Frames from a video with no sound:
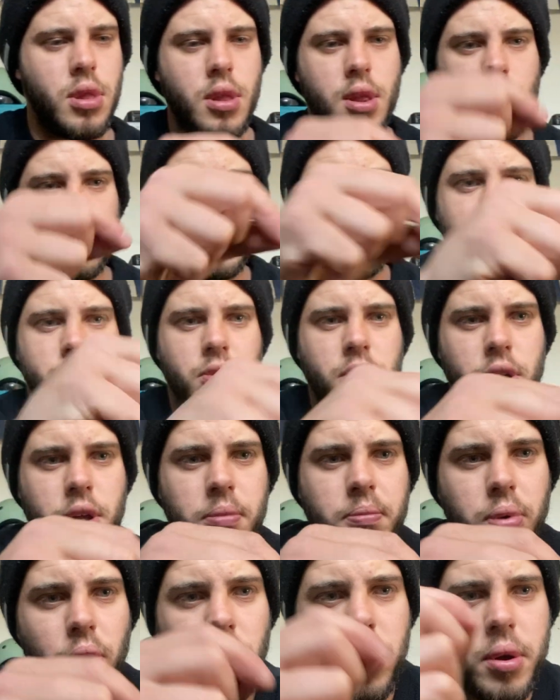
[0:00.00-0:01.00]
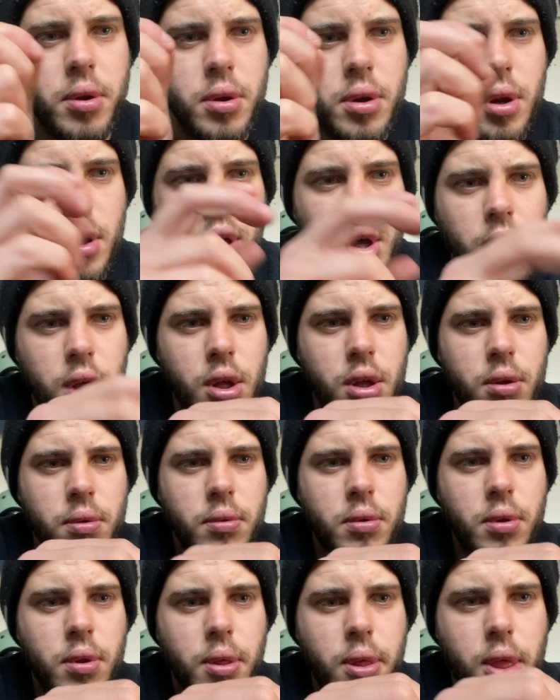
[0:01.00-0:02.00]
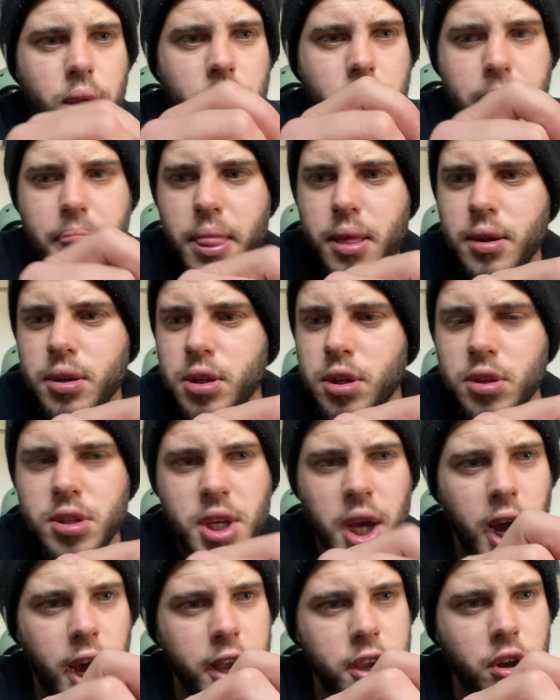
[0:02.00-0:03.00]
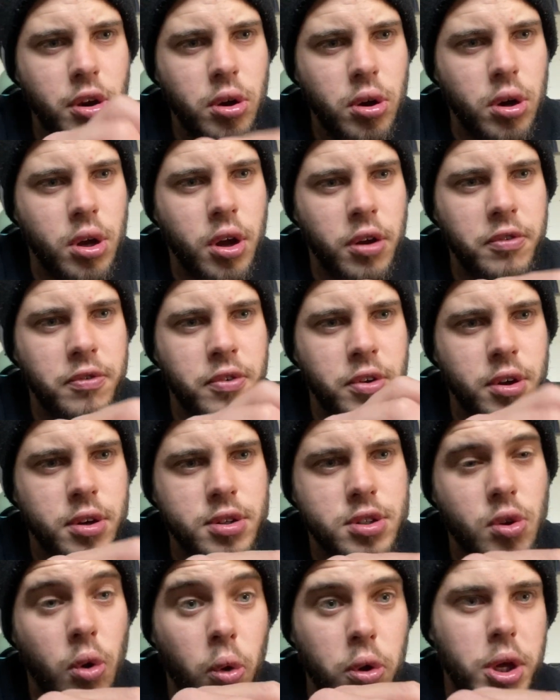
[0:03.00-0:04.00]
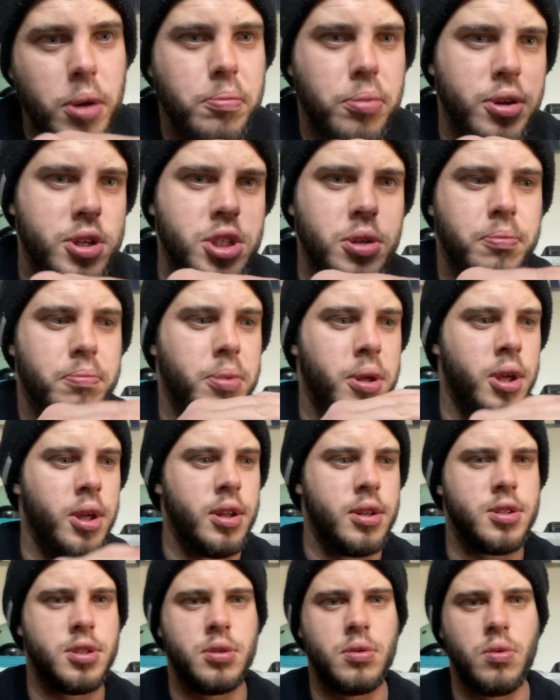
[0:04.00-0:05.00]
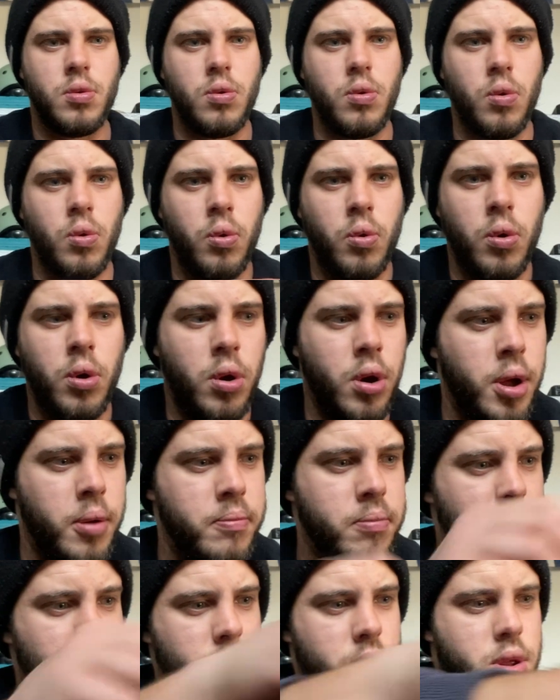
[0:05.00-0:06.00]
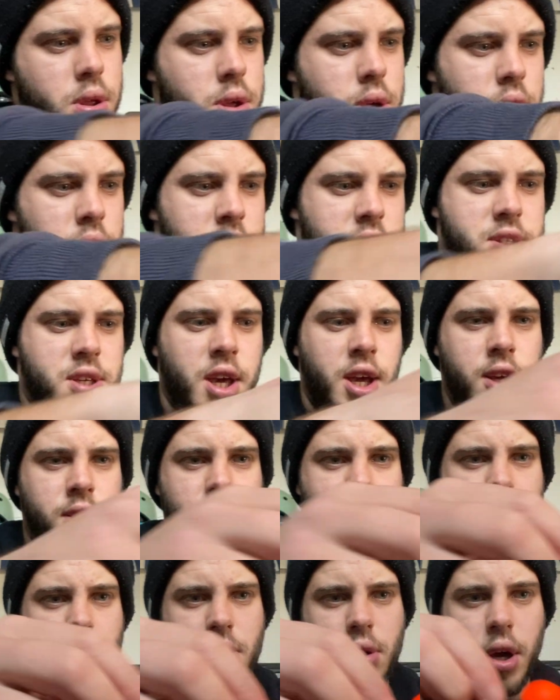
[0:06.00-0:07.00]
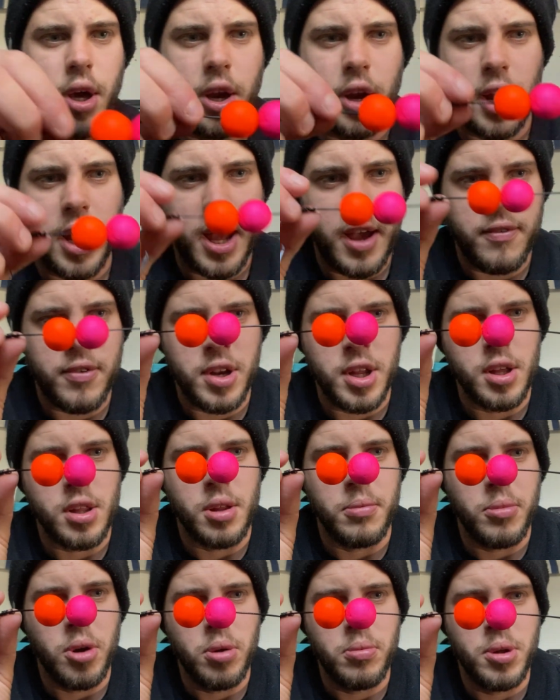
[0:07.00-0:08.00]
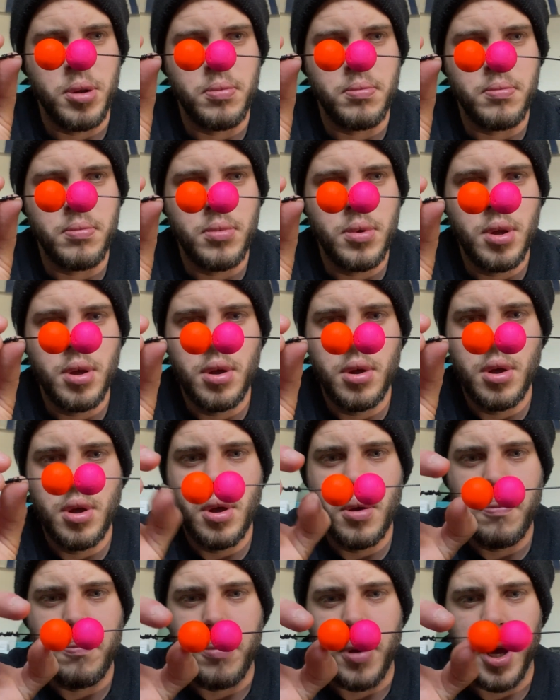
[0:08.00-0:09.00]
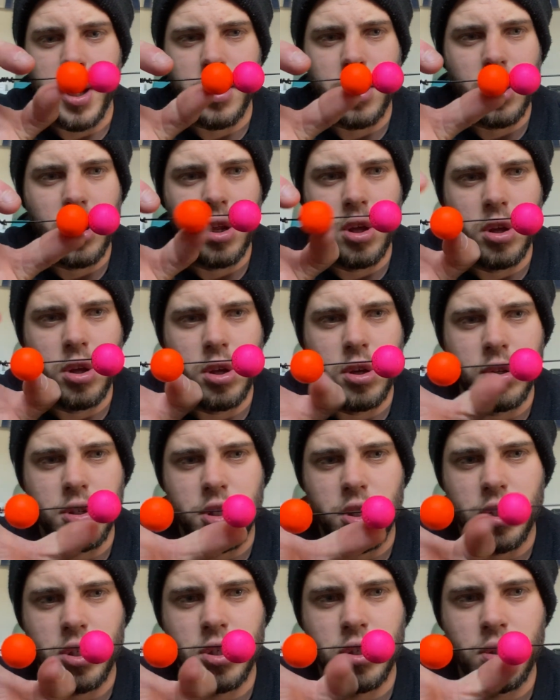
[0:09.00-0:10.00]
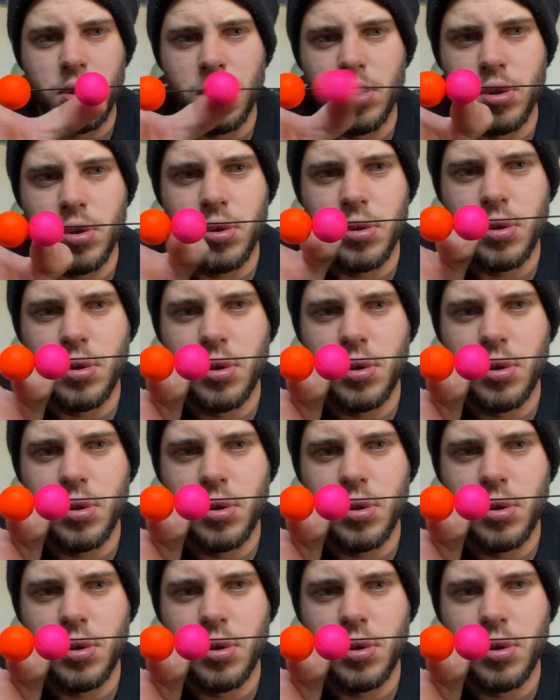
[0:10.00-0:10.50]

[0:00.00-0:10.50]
this is really important, you tie your hook on first, or you put your beads, or in this case, I don't have any at the moment, but you use your two